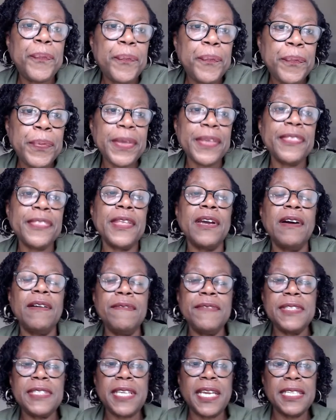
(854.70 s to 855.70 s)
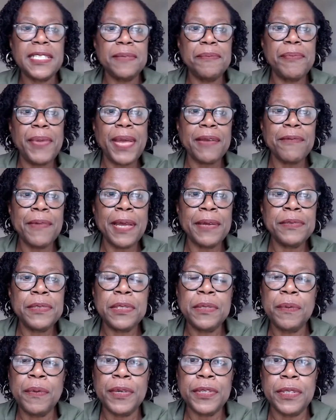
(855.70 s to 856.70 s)
bring the conversation back round
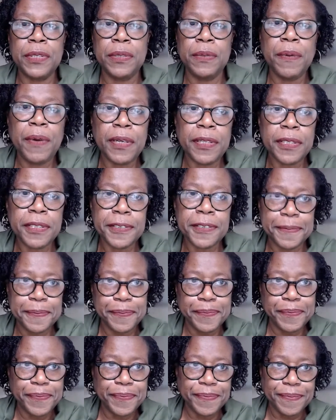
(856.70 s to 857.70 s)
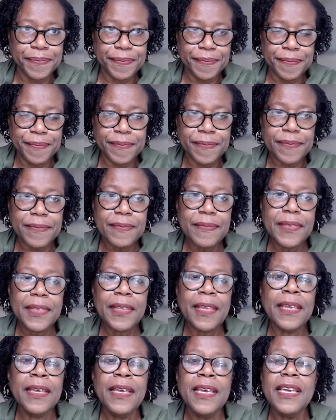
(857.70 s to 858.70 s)
to what you want.
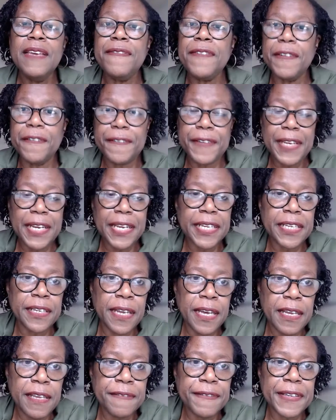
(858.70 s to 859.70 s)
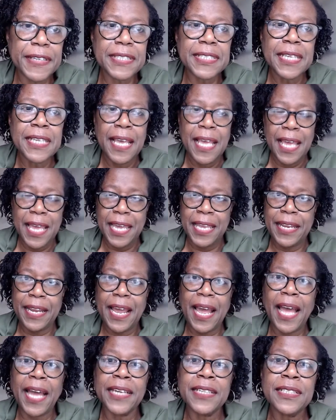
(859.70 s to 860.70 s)
If you're feeling nervous and
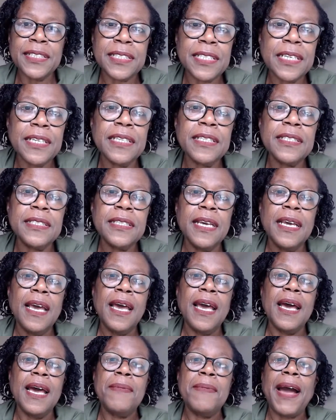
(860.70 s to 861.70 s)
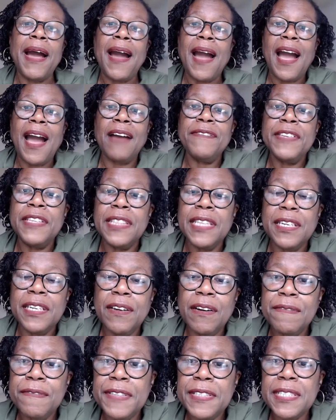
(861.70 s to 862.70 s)
anxious about having the
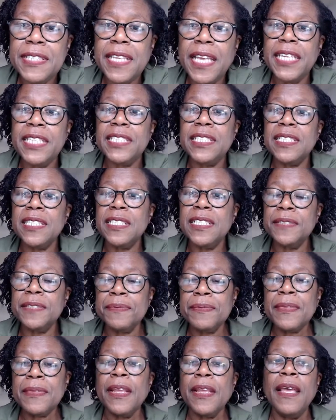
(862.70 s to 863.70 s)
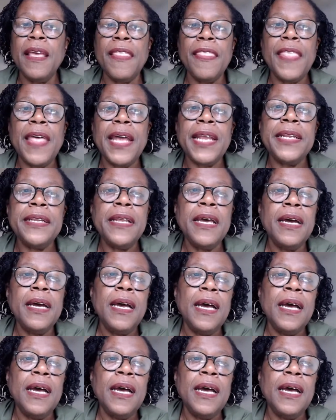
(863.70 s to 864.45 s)
conversation, then